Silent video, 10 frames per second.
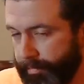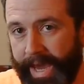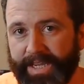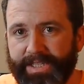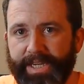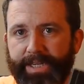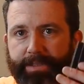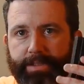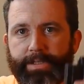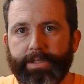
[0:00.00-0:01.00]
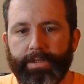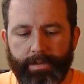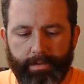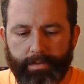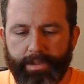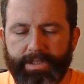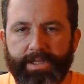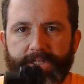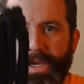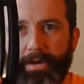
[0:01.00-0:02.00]
magazines, this is
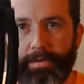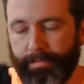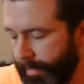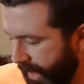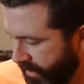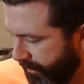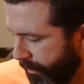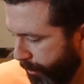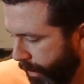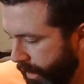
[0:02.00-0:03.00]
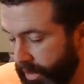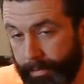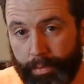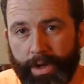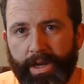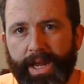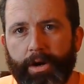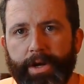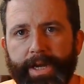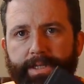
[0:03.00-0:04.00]
the standard magazine for the Beretta
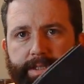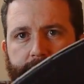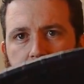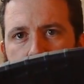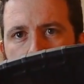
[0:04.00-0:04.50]
ARX.